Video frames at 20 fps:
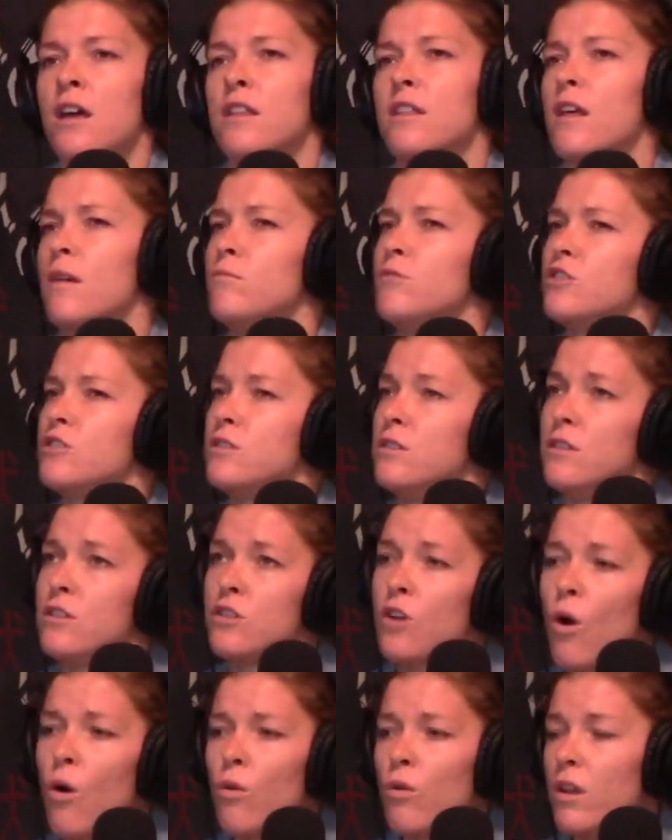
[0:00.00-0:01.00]
them just
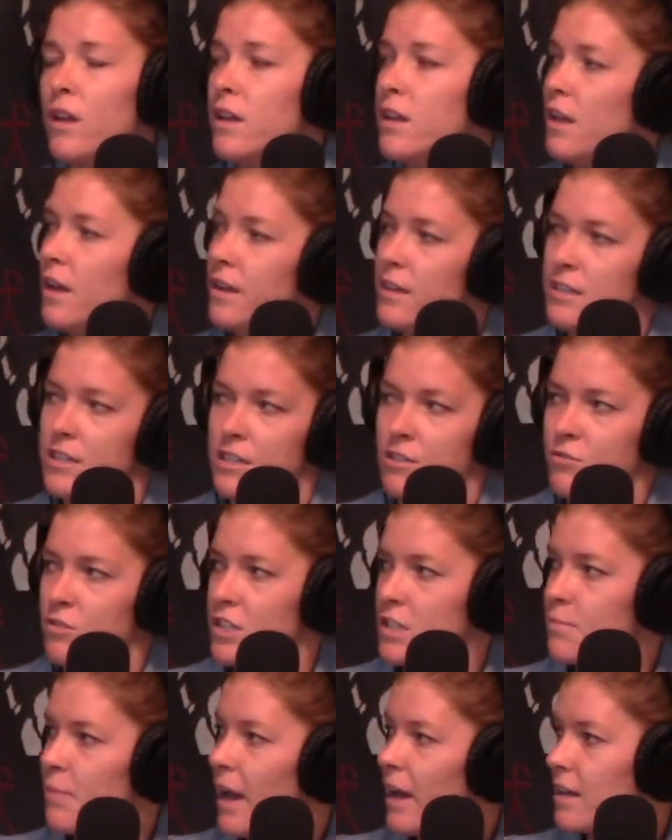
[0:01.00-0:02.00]
totally like
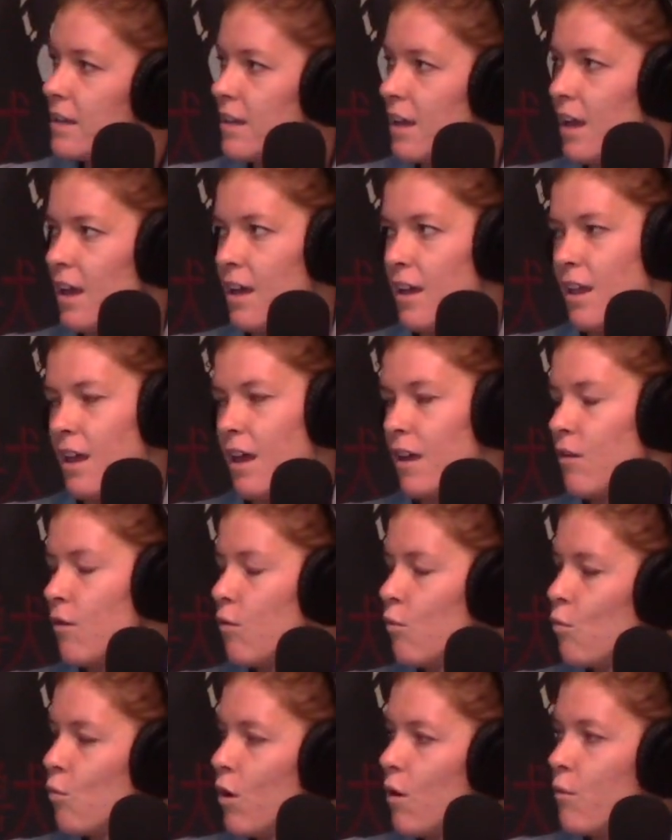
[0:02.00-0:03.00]
disrespecting like
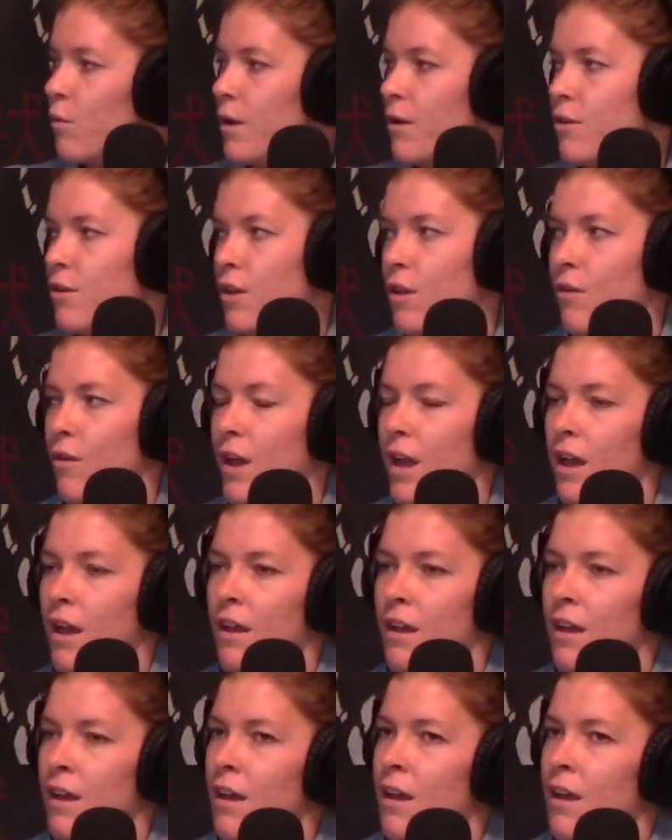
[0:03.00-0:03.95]
what we were doing.